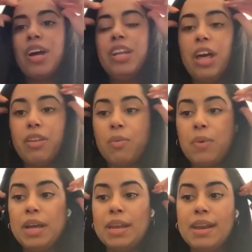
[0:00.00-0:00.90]
for another
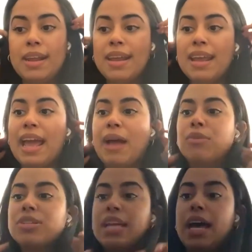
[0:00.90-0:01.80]
one and
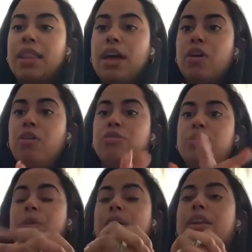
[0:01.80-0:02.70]
we'll see how that
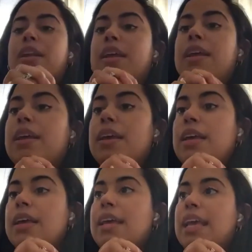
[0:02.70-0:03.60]
goes but
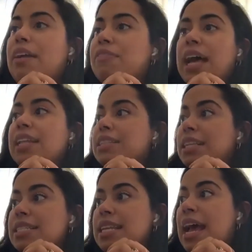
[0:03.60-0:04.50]
if that
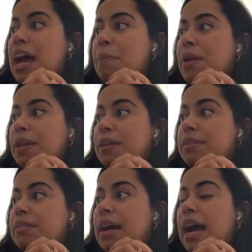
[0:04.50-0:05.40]
doesn't
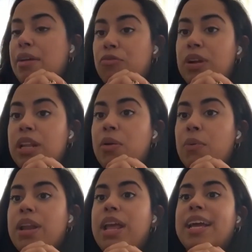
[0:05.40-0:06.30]
happen i really
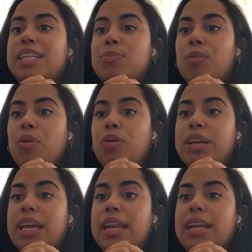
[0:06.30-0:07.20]
want to explore
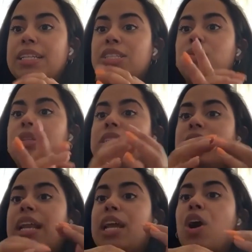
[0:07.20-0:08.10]
getting into
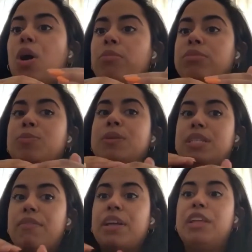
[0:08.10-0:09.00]
designing homes
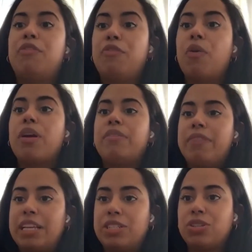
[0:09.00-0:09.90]
specifically for
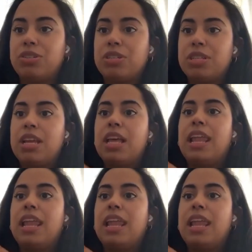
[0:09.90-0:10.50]
investors